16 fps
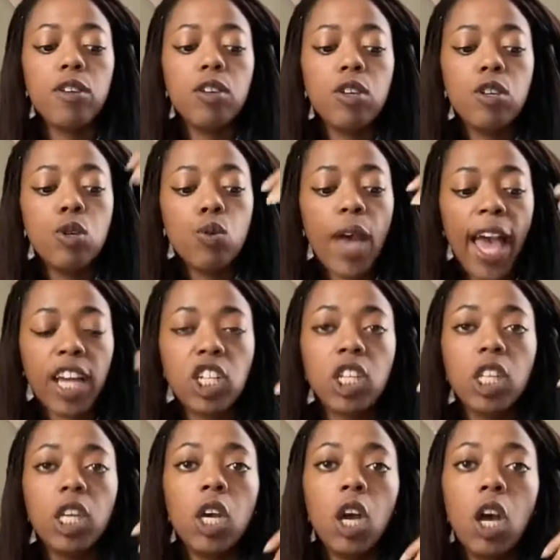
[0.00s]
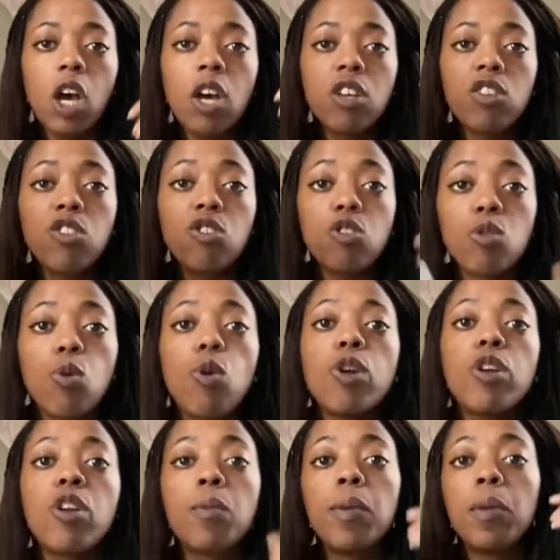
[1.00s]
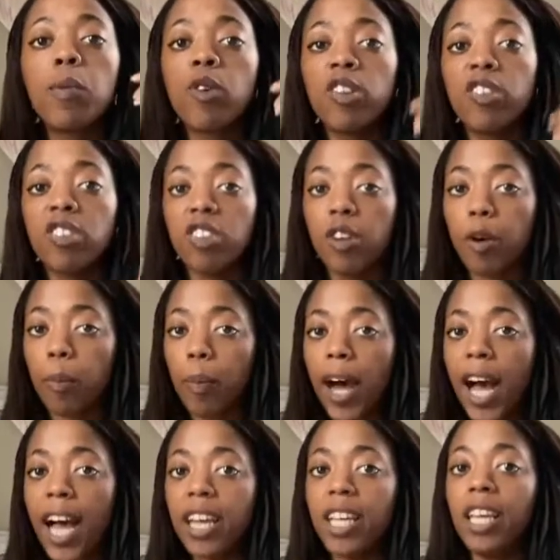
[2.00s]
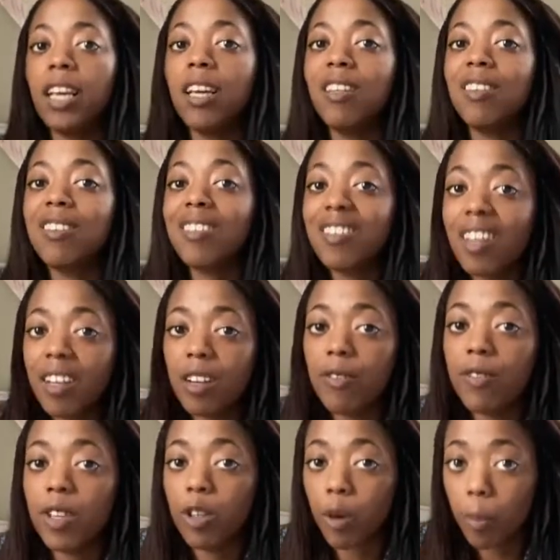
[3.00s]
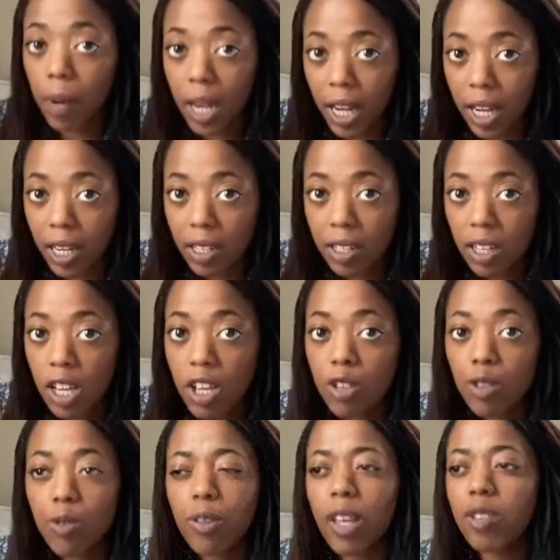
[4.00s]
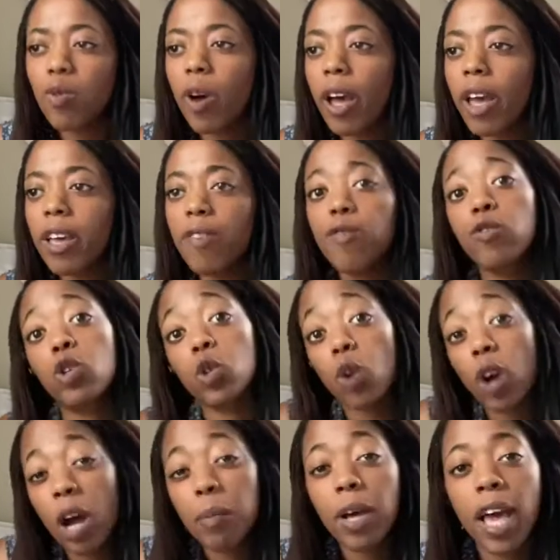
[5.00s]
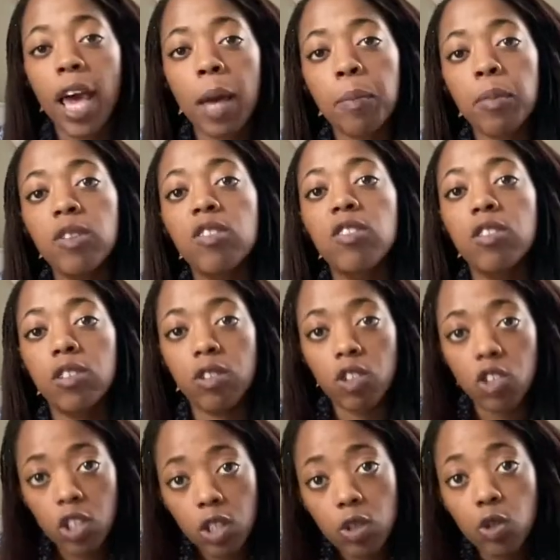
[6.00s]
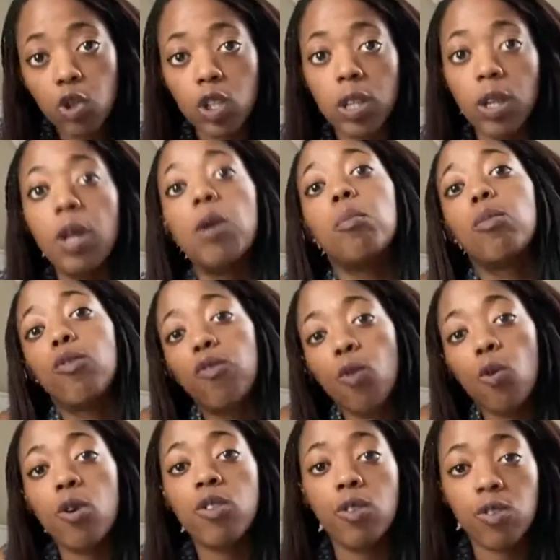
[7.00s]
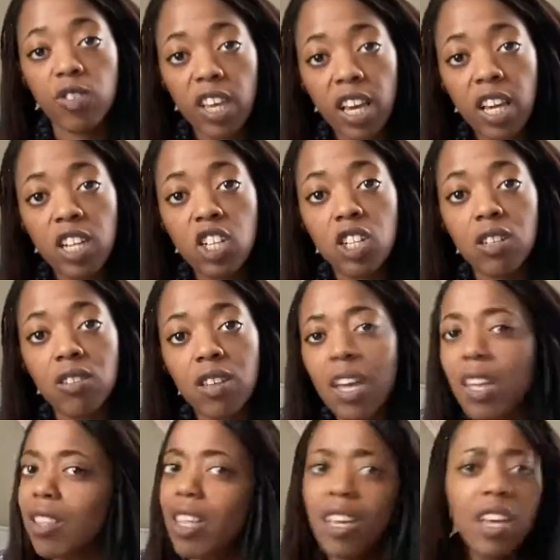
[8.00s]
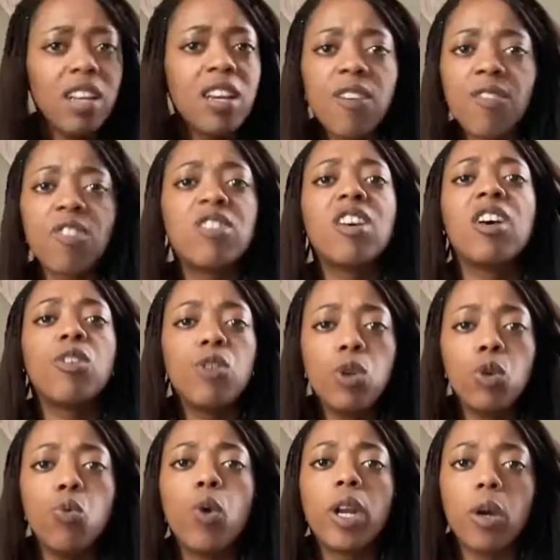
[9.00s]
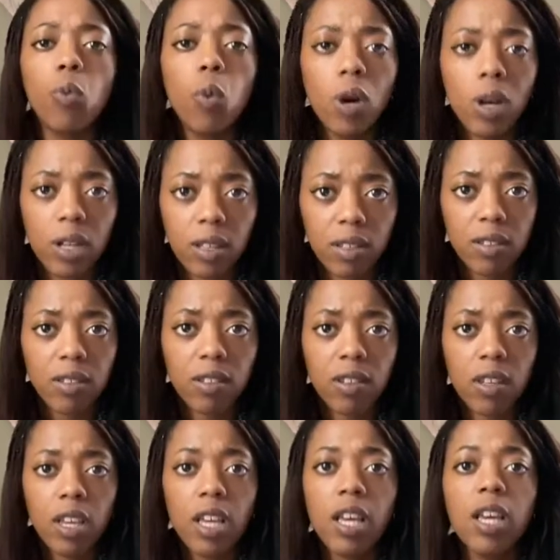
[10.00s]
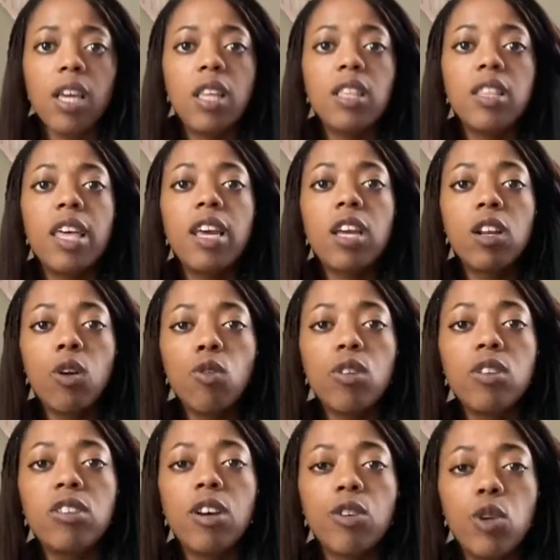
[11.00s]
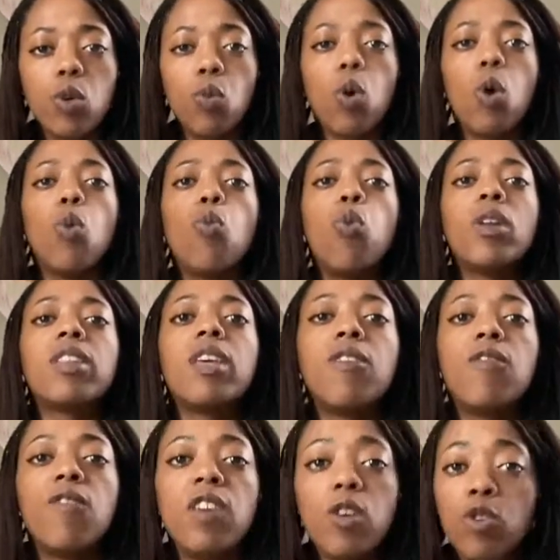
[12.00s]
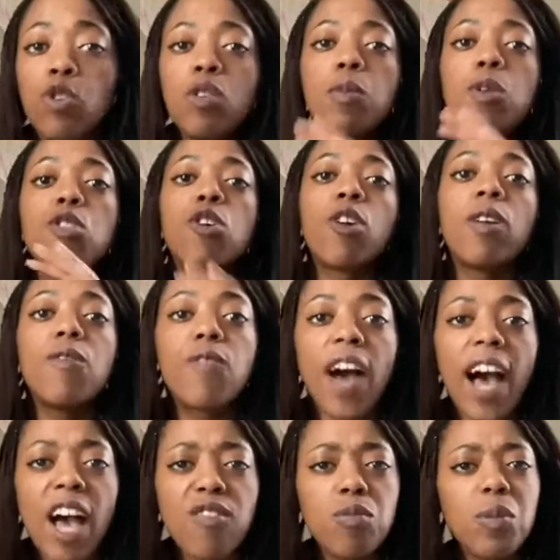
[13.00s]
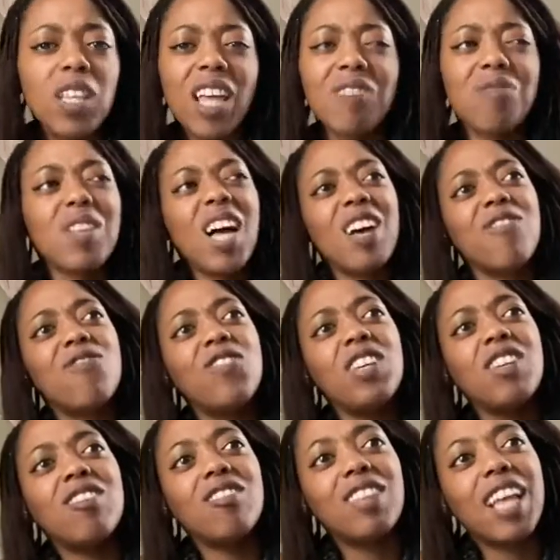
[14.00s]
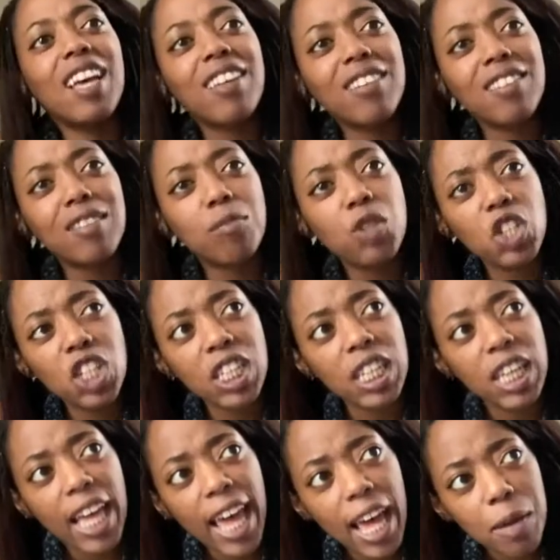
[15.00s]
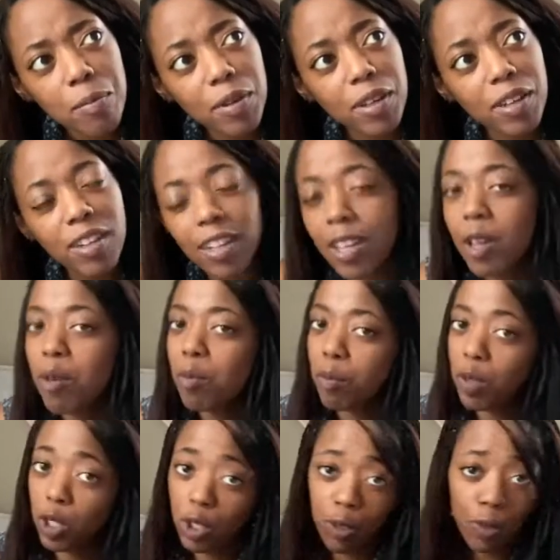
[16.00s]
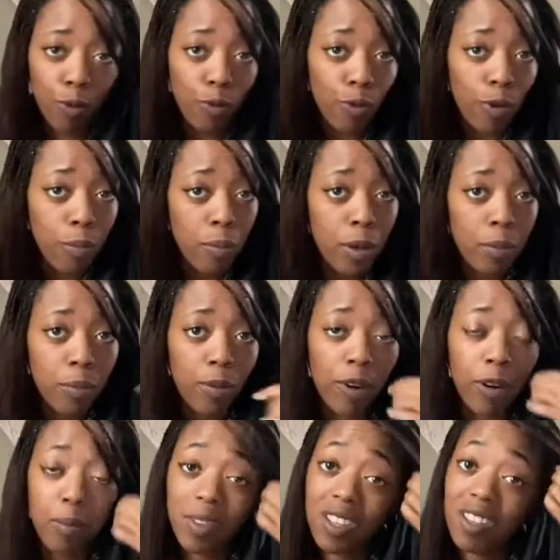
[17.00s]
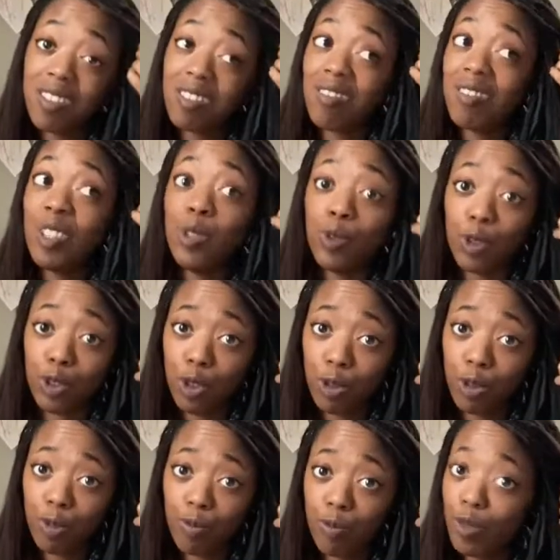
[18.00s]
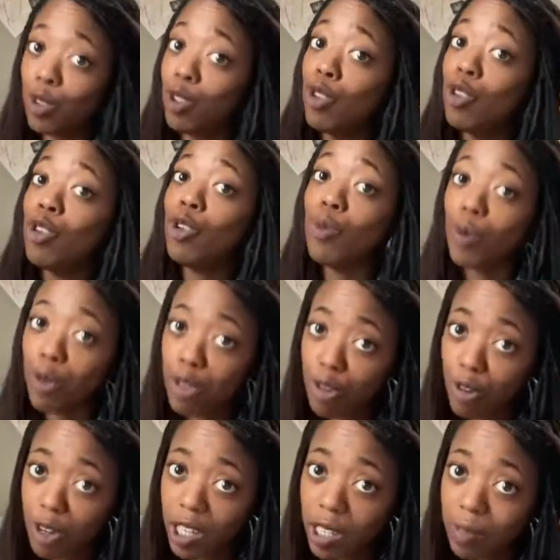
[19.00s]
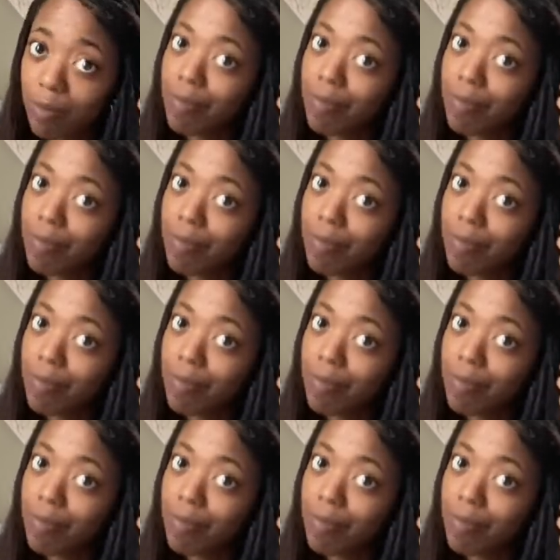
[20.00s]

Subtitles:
You actually store your memories in your body instead of in your mind. So that's why if trauma happens to children before those ages, they can never tell you what it was. They can only tell you what they feel. You can be 35 and be like, I feel like some shit happened, but you don't remember it because you were 2, you were 3.